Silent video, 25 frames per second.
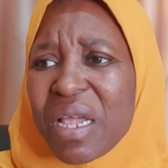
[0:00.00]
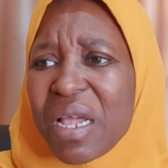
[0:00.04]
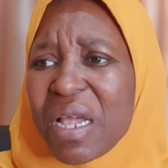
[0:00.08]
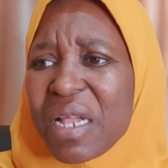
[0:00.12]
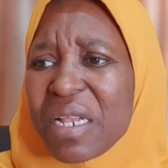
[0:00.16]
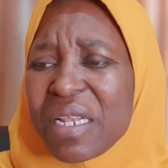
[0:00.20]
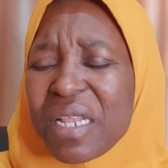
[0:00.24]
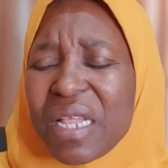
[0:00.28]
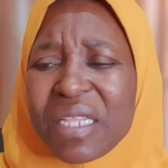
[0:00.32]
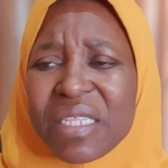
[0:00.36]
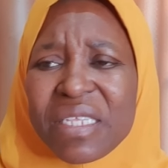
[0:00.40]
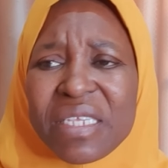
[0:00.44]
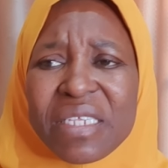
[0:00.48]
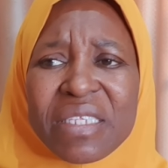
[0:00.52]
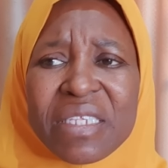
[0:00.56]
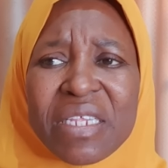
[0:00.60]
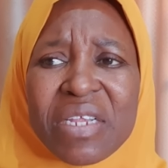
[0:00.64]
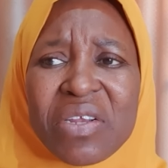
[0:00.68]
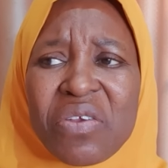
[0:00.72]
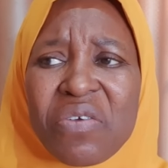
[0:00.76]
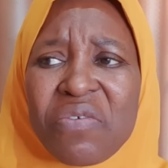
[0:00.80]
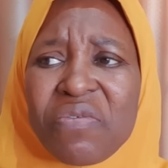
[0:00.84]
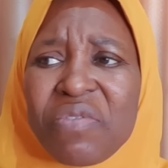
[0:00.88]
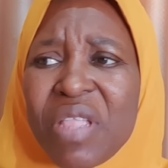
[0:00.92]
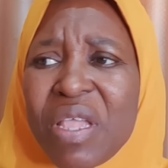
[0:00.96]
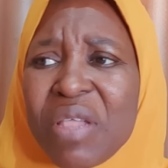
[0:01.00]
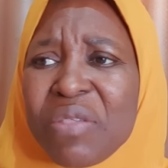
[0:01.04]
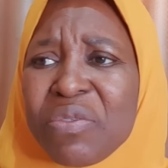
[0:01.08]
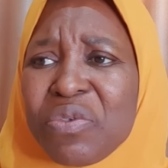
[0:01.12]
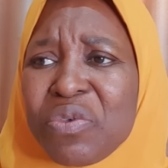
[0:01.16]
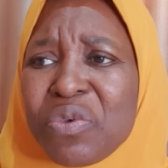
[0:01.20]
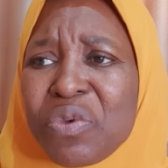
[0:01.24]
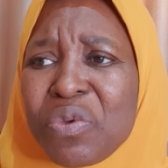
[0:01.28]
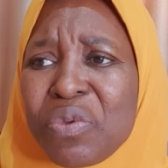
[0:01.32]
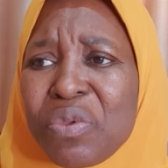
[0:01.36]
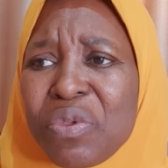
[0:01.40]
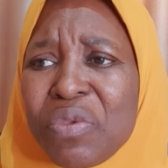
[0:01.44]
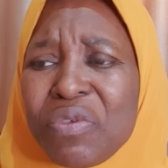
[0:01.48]
and that instead of them
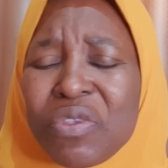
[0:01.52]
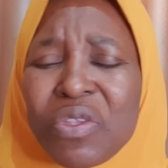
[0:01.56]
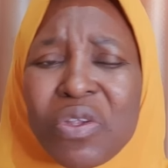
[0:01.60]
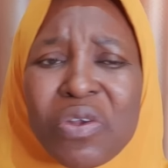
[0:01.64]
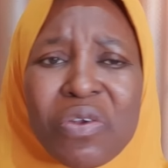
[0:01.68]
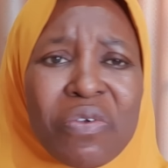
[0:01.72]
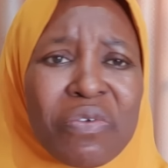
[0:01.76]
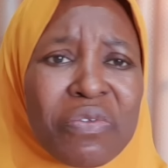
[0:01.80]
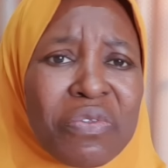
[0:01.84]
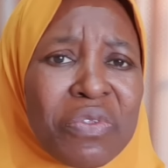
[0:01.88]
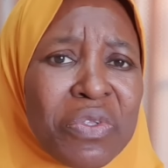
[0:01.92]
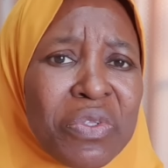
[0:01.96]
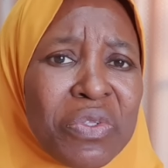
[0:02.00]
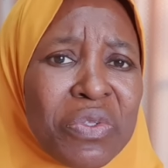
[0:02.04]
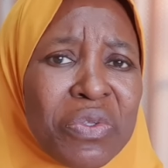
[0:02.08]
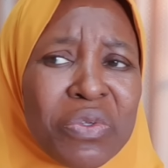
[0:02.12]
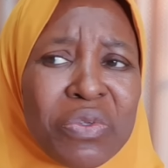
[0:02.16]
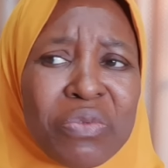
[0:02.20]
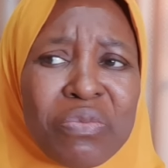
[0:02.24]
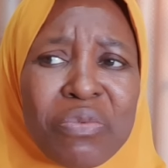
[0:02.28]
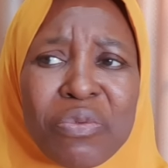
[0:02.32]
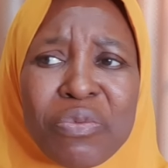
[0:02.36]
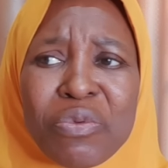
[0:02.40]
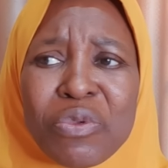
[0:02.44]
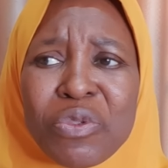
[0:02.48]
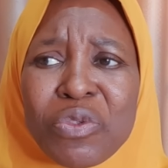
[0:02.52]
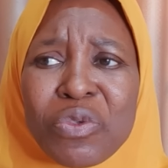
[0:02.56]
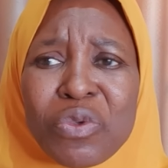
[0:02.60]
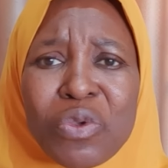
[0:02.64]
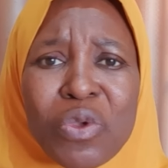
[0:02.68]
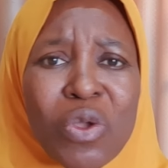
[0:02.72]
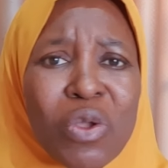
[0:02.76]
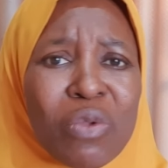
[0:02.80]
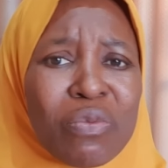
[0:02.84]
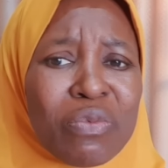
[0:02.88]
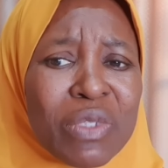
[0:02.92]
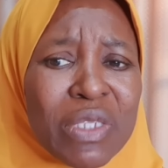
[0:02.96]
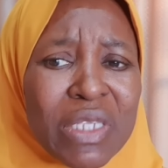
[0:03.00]
to instead of those people to
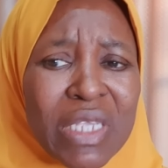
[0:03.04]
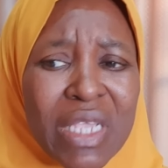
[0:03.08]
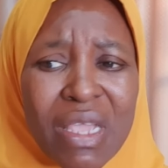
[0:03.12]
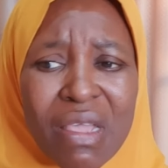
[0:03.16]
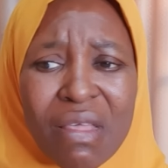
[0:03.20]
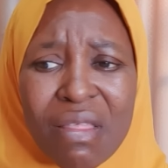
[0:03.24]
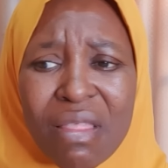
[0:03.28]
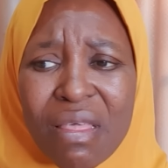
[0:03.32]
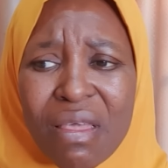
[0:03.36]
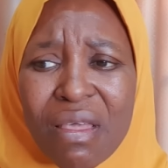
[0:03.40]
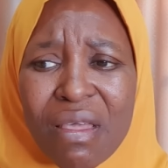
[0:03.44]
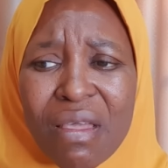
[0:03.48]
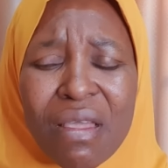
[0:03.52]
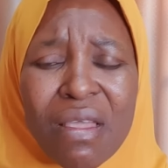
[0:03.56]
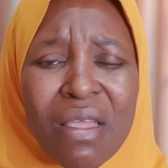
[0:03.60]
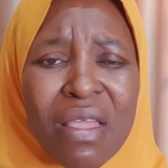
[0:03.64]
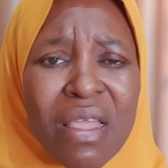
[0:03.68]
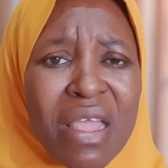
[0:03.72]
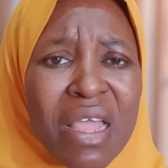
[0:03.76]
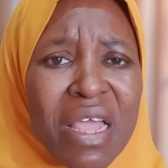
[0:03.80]
come together